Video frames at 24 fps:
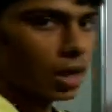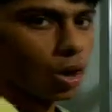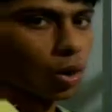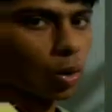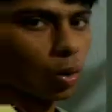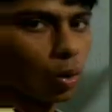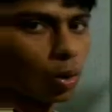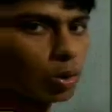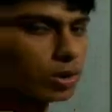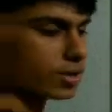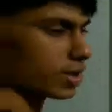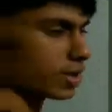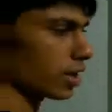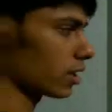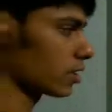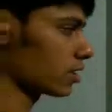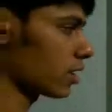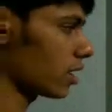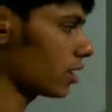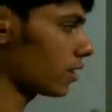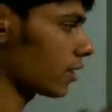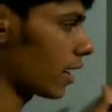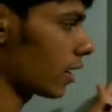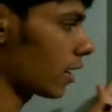the whole
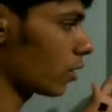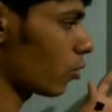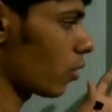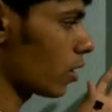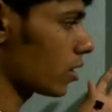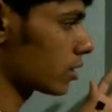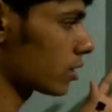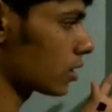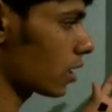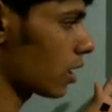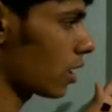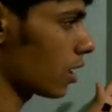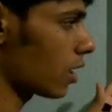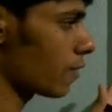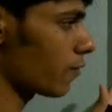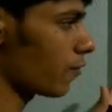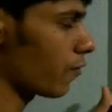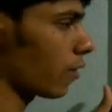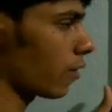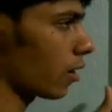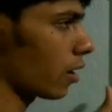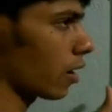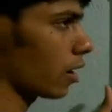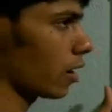structure. That was
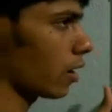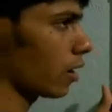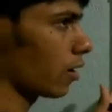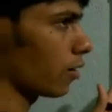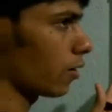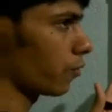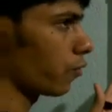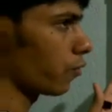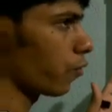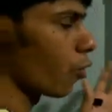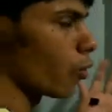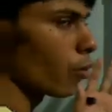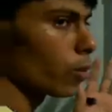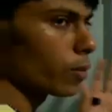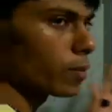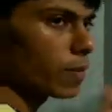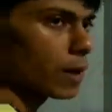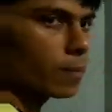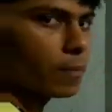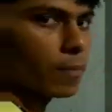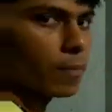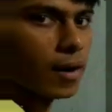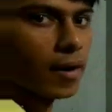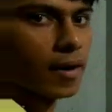a
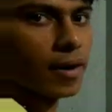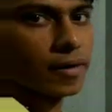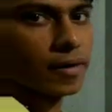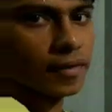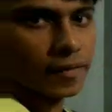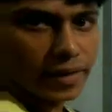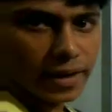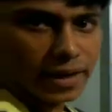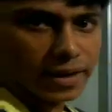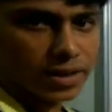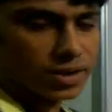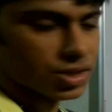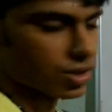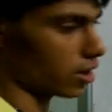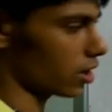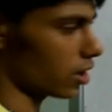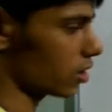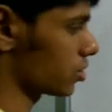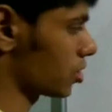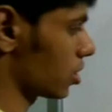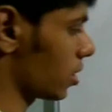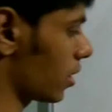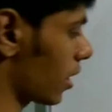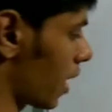four-membered ring
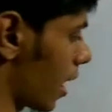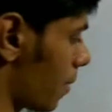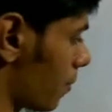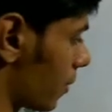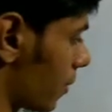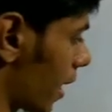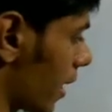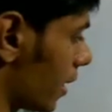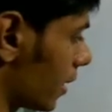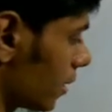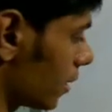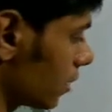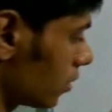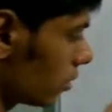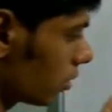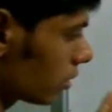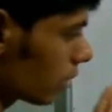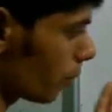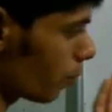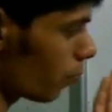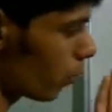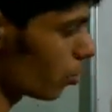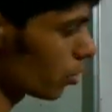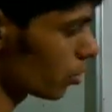structure. I am
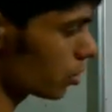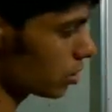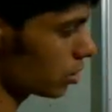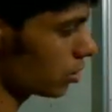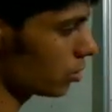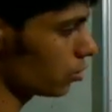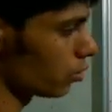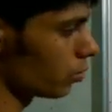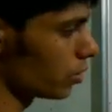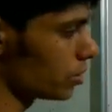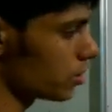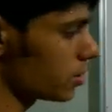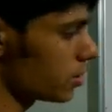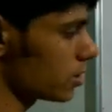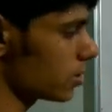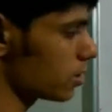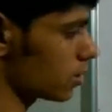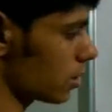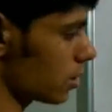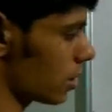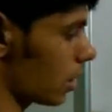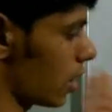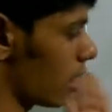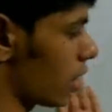writing the portion which
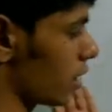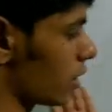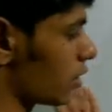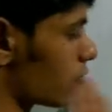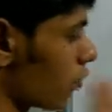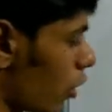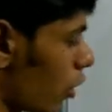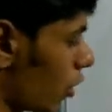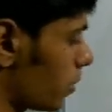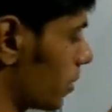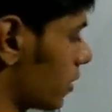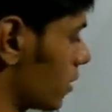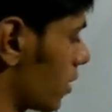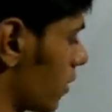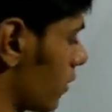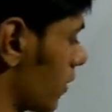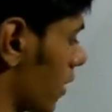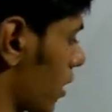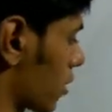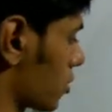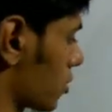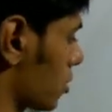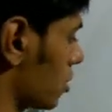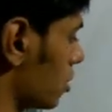is involved in the
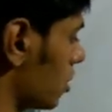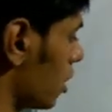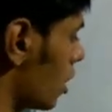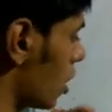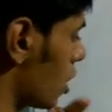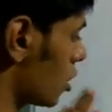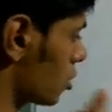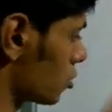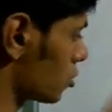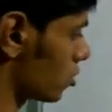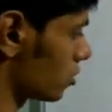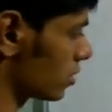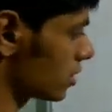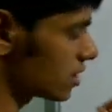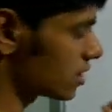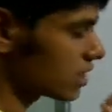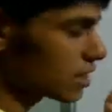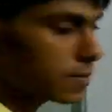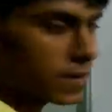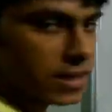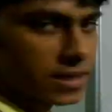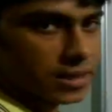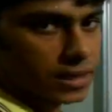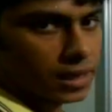reaction. So
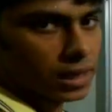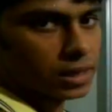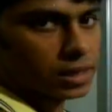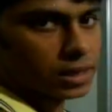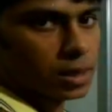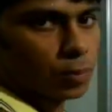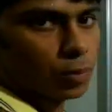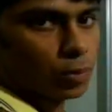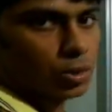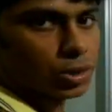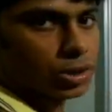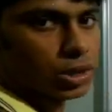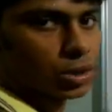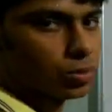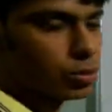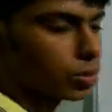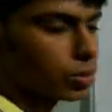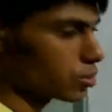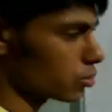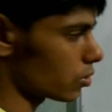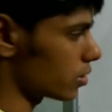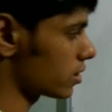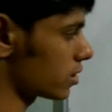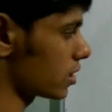this is basically the portion
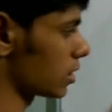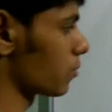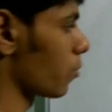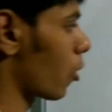which was